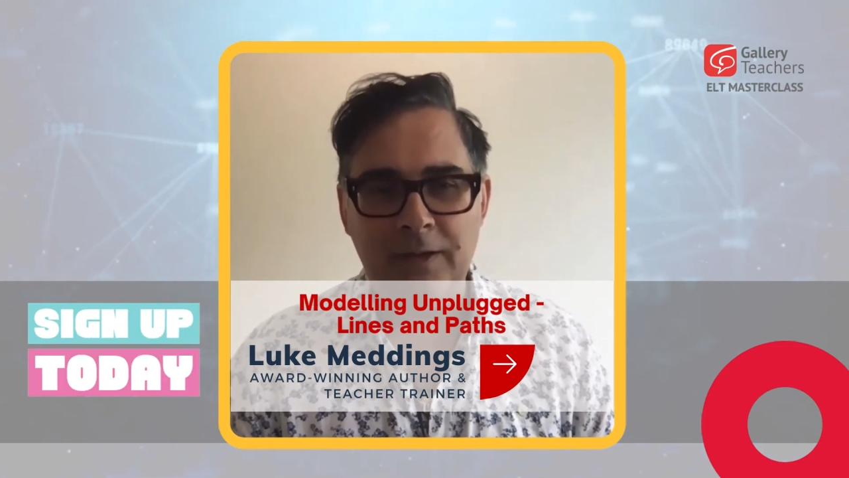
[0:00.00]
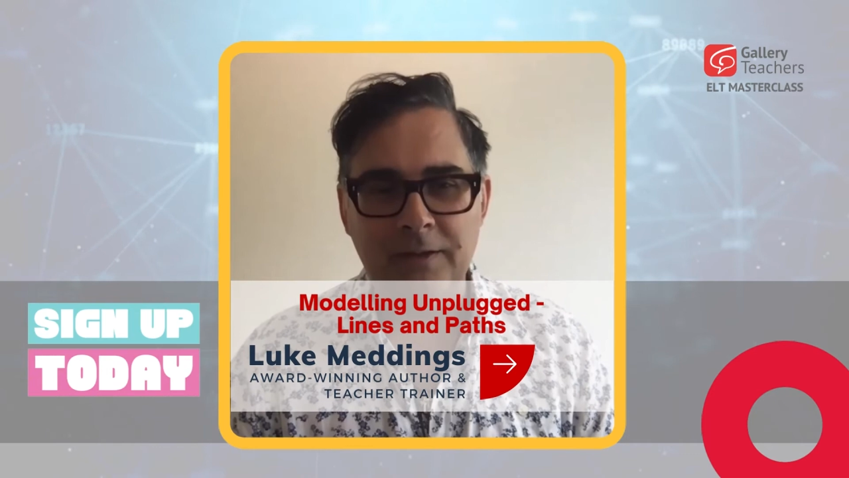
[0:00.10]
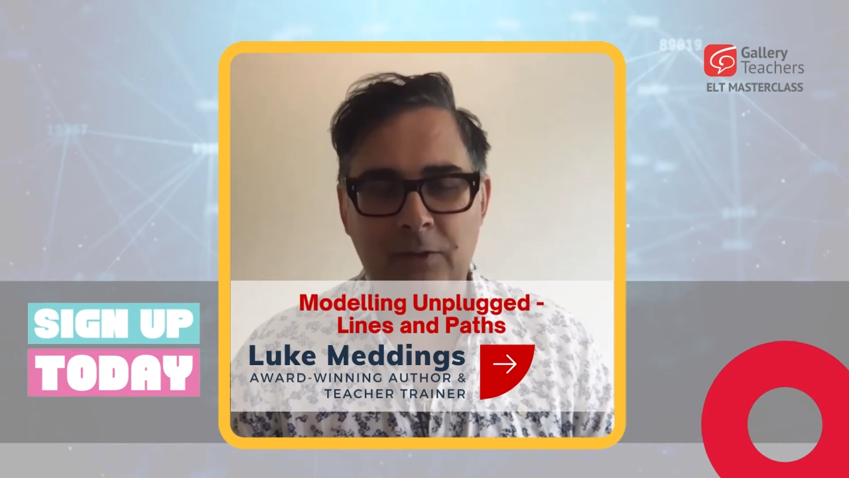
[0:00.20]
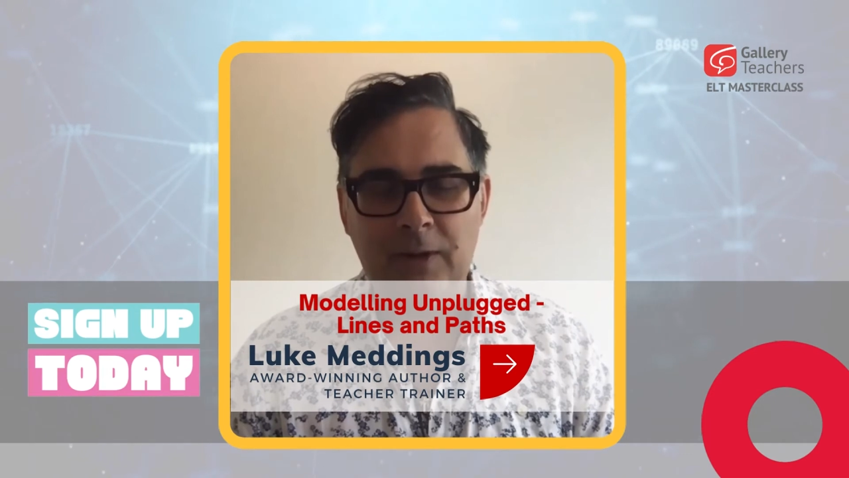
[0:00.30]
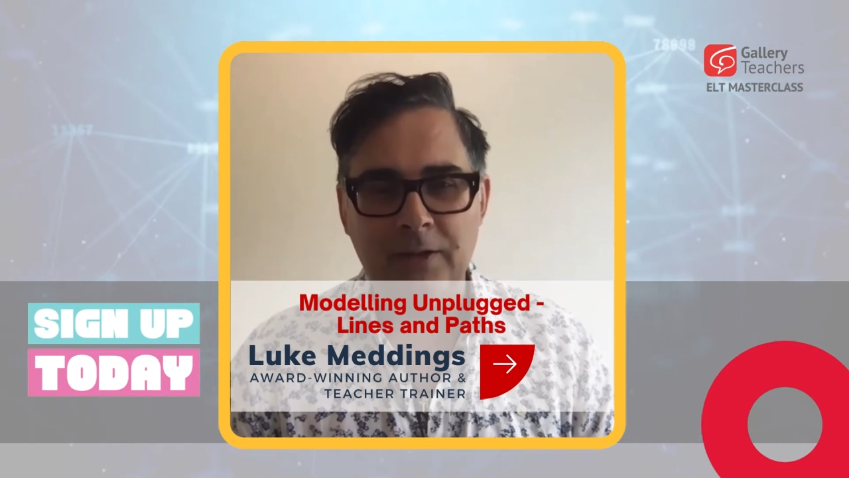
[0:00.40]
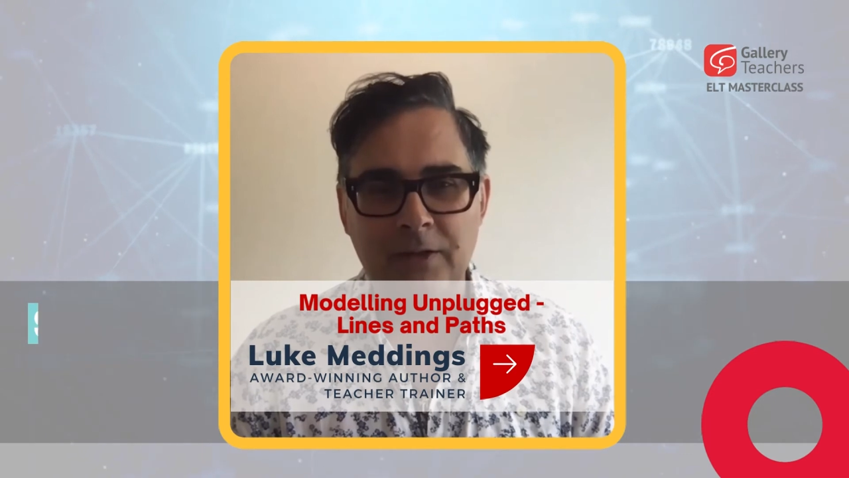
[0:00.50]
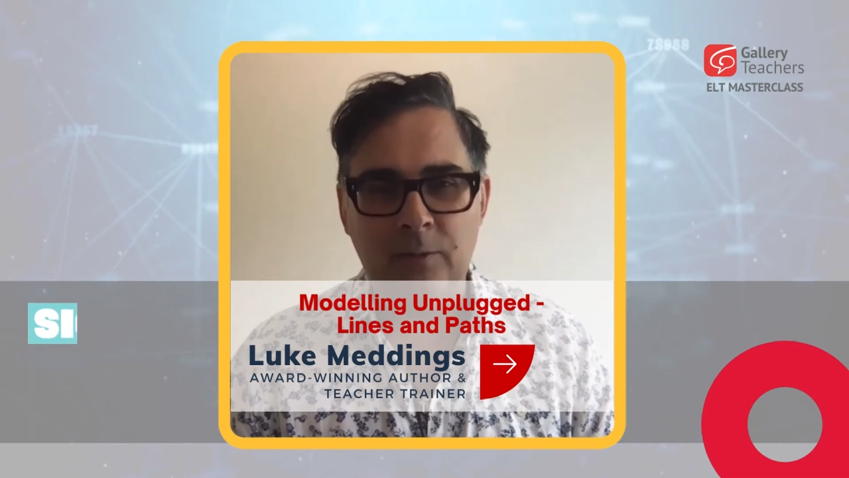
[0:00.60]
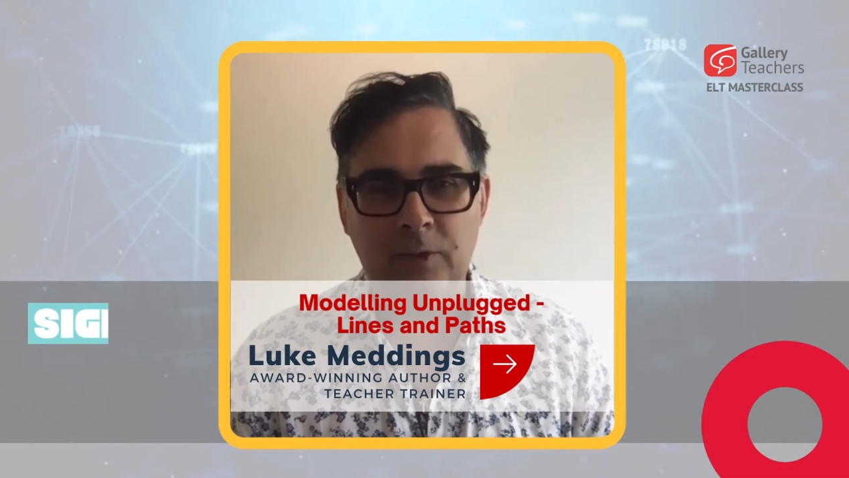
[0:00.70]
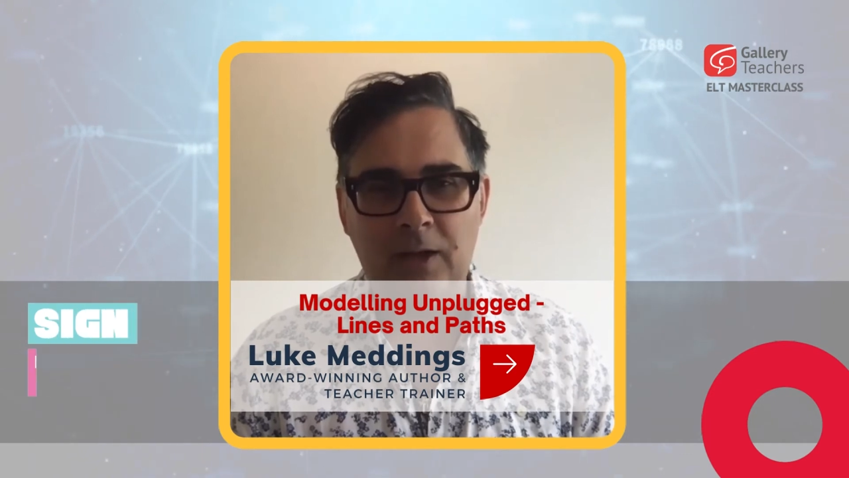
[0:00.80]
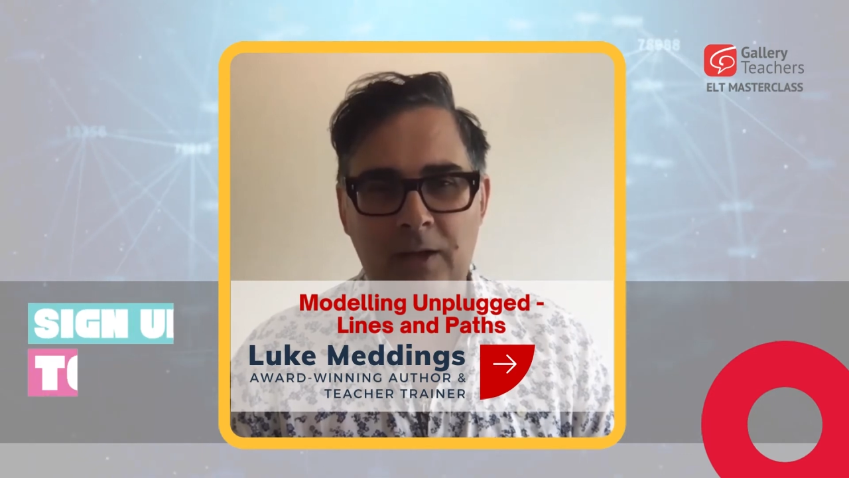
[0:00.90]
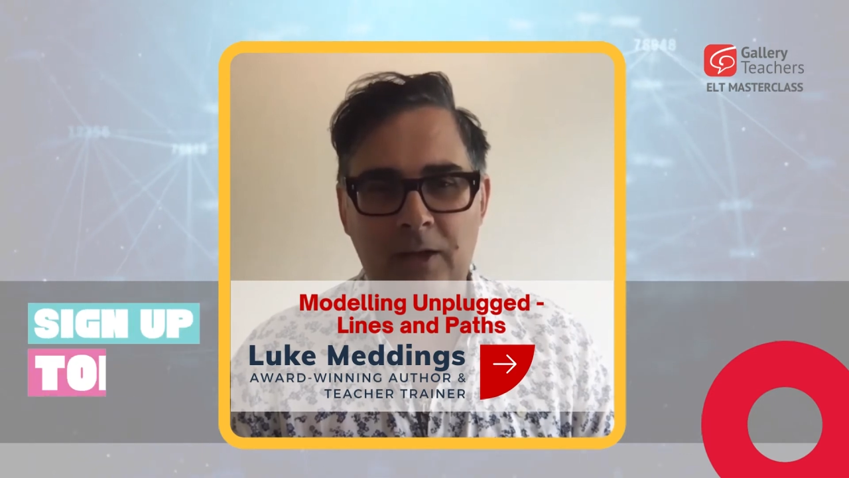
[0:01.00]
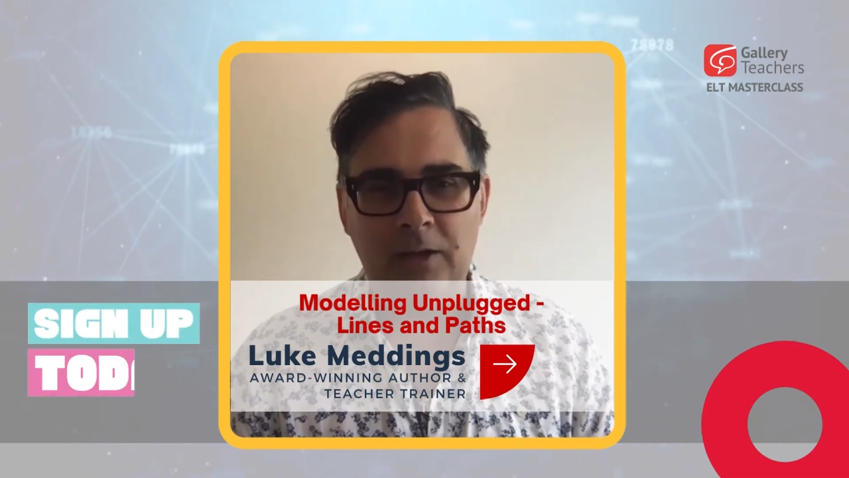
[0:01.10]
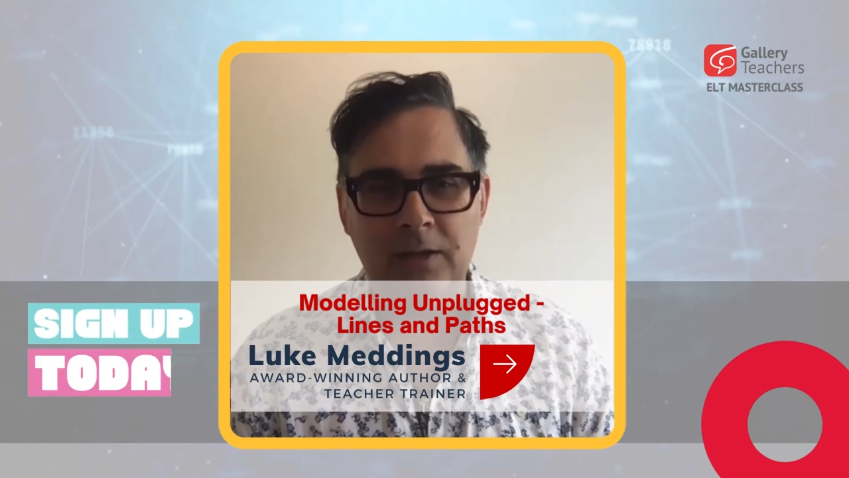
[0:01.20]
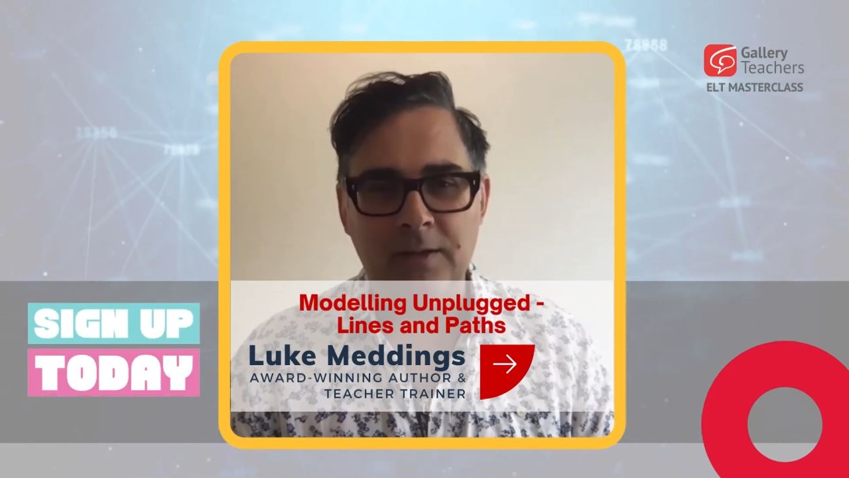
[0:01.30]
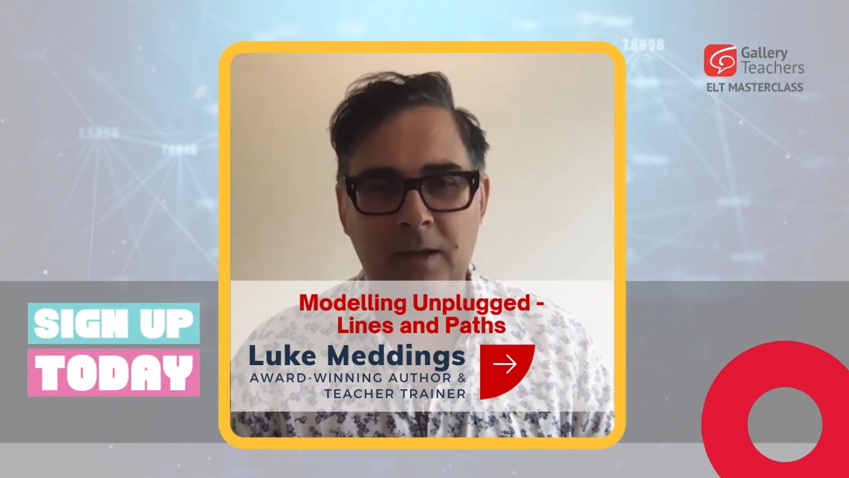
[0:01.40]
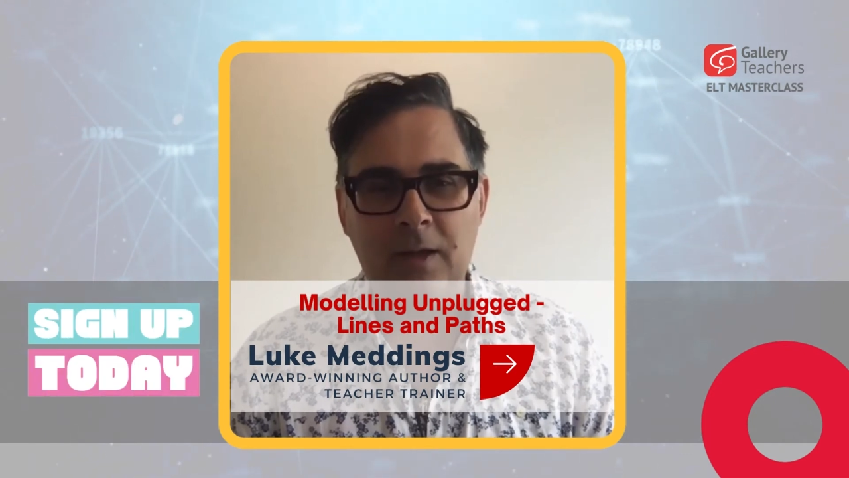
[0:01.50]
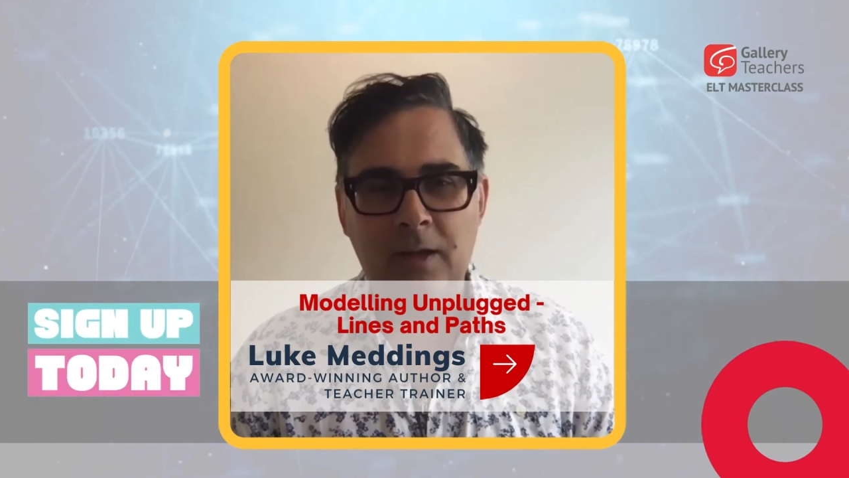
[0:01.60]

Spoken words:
interaction with our learners,